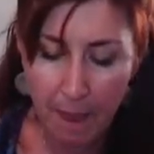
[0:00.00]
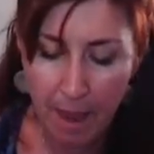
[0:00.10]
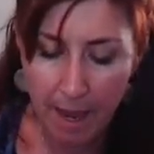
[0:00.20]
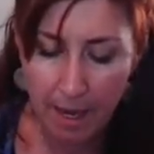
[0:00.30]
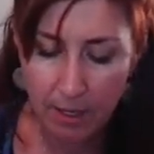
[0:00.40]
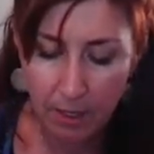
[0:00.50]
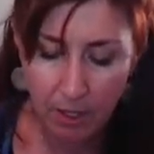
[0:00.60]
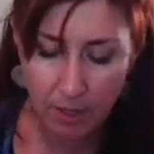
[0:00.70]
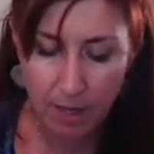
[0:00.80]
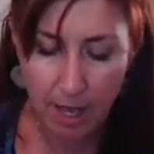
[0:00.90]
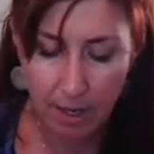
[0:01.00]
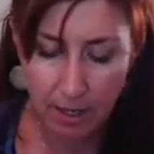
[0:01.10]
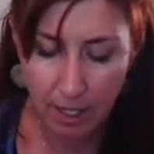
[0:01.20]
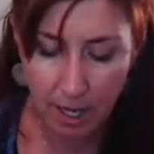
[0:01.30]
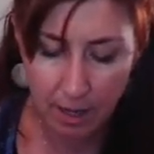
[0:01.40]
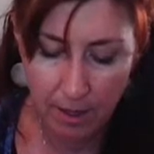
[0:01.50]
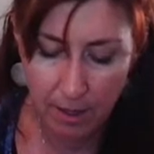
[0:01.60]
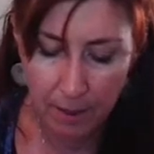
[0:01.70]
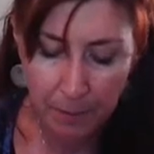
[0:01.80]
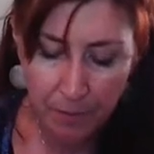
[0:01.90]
And stir that all together.